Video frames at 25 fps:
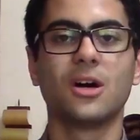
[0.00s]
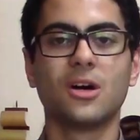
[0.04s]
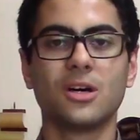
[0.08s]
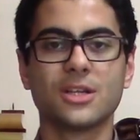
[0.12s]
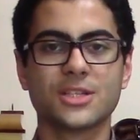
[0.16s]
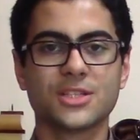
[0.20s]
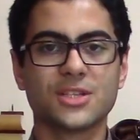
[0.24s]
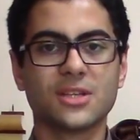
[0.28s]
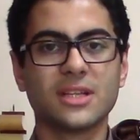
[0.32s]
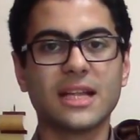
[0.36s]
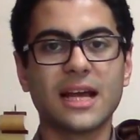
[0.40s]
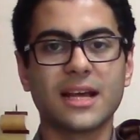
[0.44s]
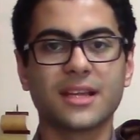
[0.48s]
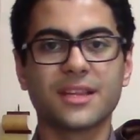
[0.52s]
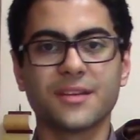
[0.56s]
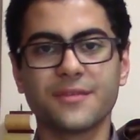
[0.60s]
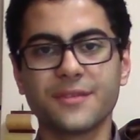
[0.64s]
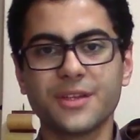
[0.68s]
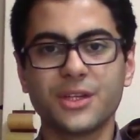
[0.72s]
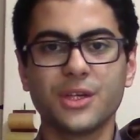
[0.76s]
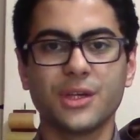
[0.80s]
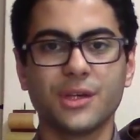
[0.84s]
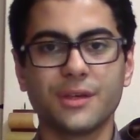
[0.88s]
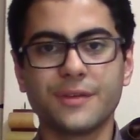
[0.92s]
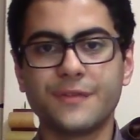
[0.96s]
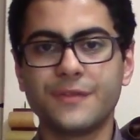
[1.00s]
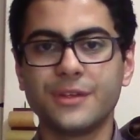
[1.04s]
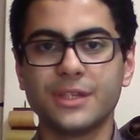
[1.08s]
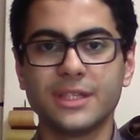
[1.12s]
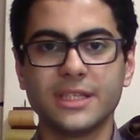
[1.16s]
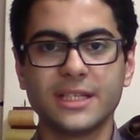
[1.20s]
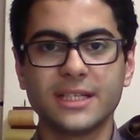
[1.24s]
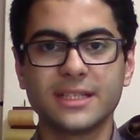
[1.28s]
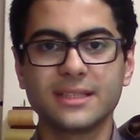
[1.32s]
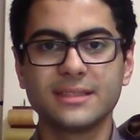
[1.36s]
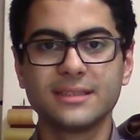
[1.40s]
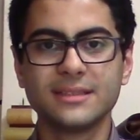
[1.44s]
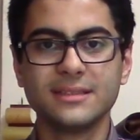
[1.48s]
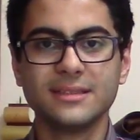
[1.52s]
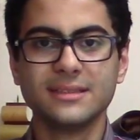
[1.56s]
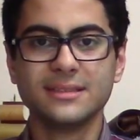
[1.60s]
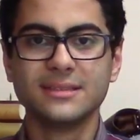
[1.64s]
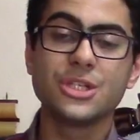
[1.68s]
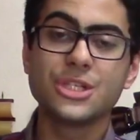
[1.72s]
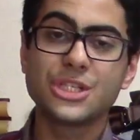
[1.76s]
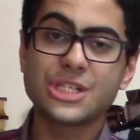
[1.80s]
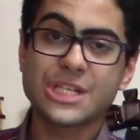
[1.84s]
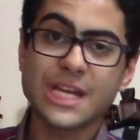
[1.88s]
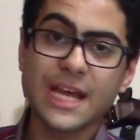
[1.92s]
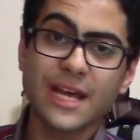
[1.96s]
Also like the video if you did,
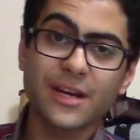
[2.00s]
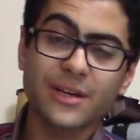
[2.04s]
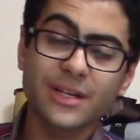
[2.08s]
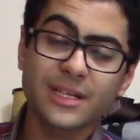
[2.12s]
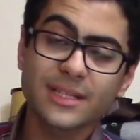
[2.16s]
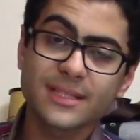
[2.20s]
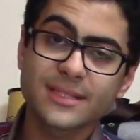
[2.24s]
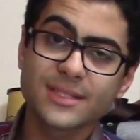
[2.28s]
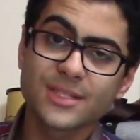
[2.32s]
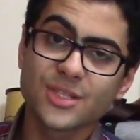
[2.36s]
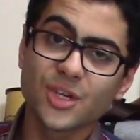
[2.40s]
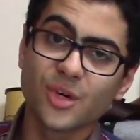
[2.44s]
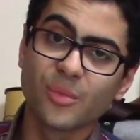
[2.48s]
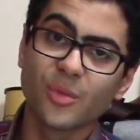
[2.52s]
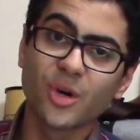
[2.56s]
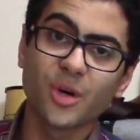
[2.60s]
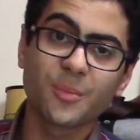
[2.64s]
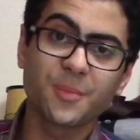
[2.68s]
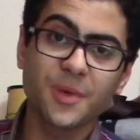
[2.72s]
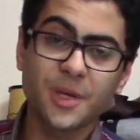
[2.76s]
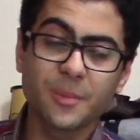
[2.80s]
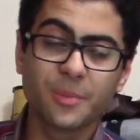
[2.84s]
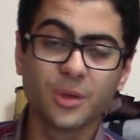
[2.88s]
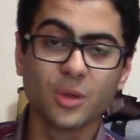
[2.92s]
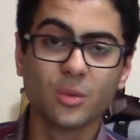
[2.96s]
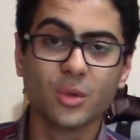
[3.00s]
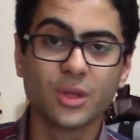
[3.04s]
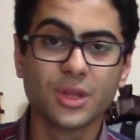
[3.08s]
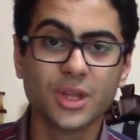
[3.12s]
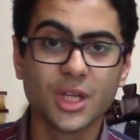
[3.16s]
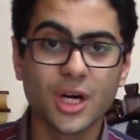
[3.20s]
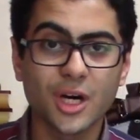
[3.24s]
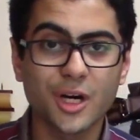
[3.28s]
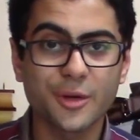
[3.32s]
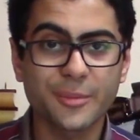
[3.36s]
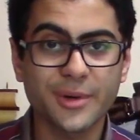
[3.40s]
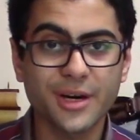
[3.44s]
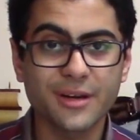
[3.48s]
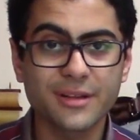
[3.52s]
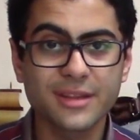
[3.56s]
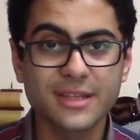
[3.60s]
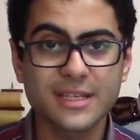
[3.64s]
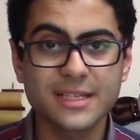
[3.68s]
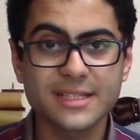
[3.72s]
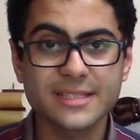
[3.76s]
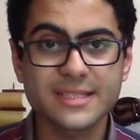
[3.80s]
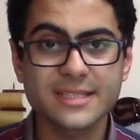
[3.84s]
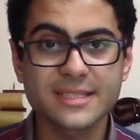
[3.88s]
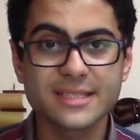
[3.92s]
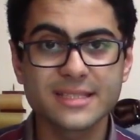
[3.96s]
share it so more people would know about
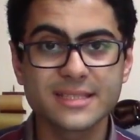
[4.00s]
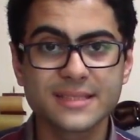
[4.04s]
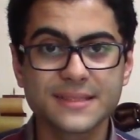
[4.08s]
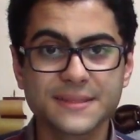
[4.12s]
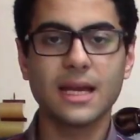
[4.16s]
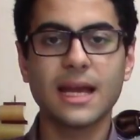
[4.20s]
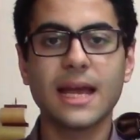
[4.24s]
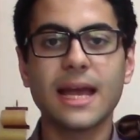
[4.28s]
this,